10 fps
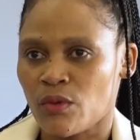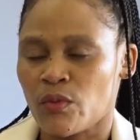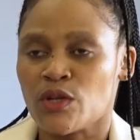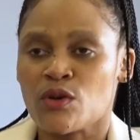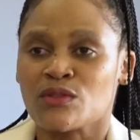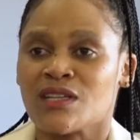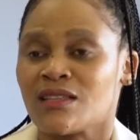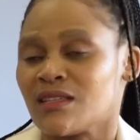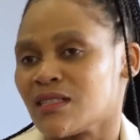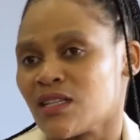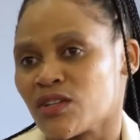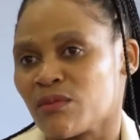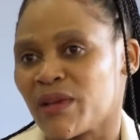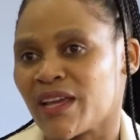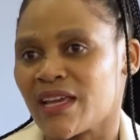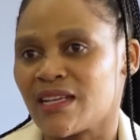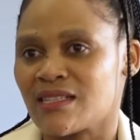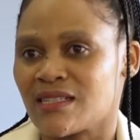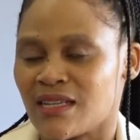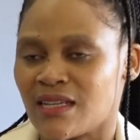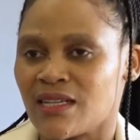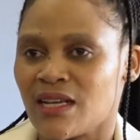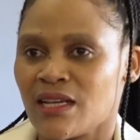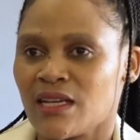We know that the Central Bank has said